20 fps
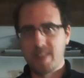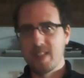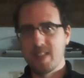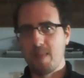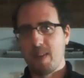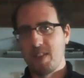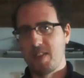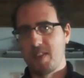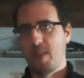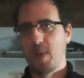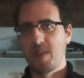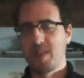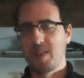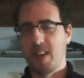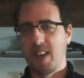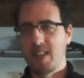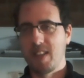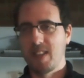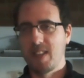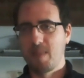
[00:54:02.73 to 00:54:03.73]
semester was
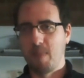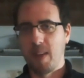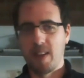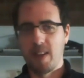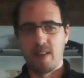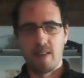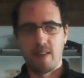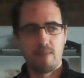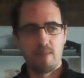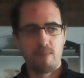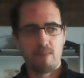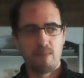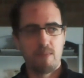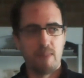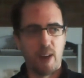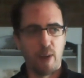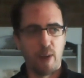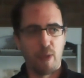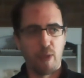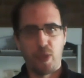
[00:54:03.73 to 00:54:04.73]
I spent
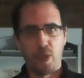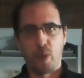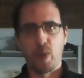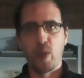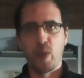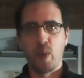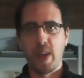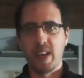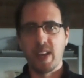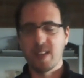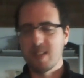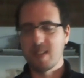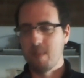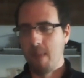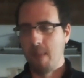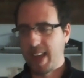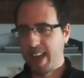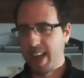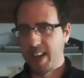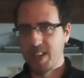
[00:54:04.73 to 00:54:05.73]
about three weeks
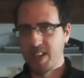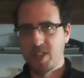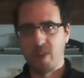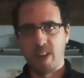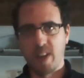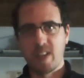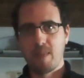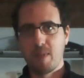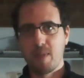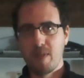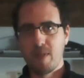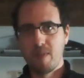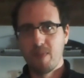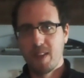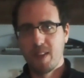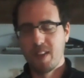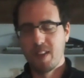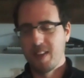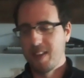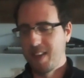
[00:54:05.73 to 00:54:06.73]
making an instructable,
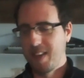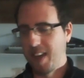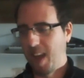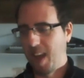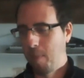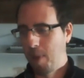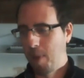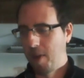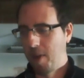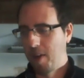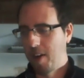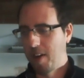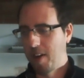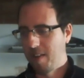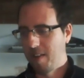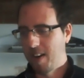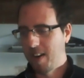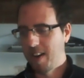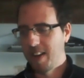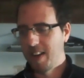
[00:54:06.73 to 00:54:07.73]
and I put it
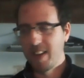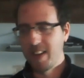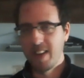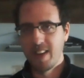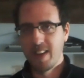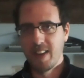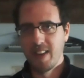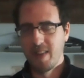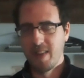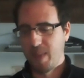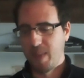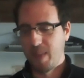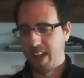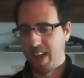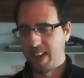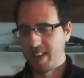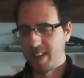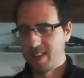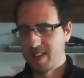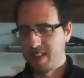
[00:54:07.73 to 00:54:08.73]
online,
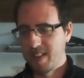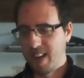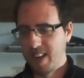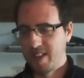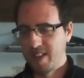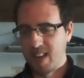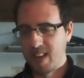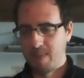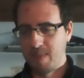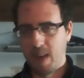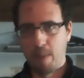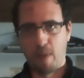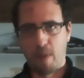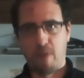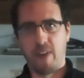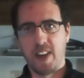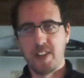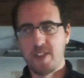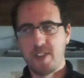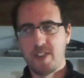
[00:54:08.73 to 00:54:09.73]
and I talked to my
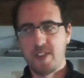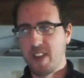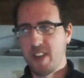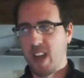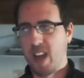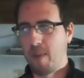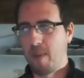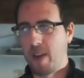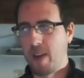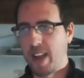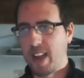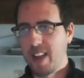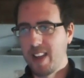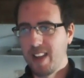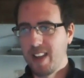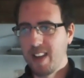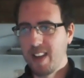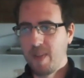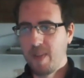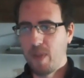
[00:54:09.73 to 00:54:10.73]
professors, and I'm like,
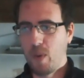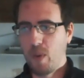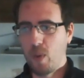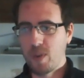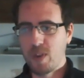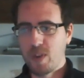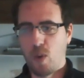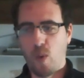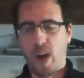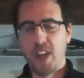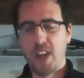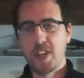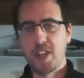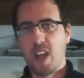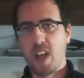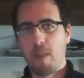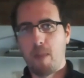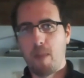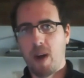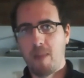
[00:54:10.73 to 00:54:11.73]
so why should
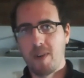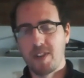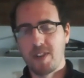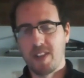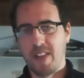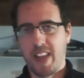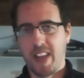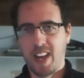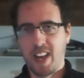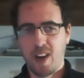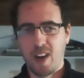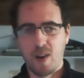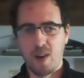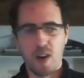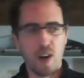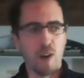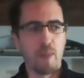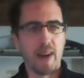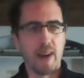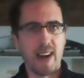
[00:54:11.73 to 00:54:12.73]
I publish? And they go,
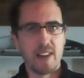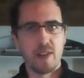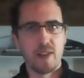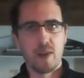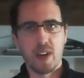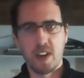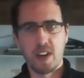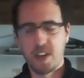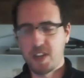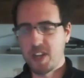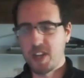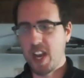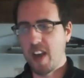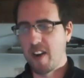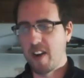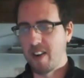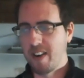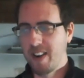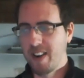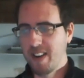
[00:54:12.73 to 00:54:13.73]
oh, because you can
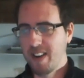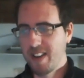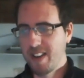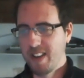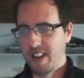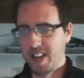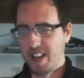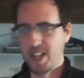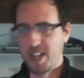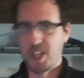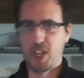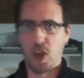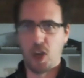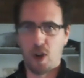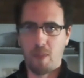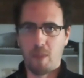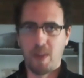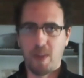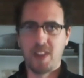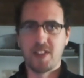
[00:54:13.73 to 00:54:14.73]
share. And I show
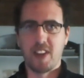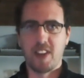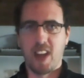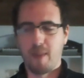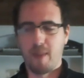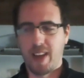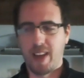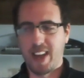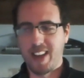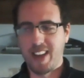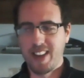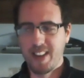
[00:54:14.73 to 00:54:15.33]
them this, and I'm like,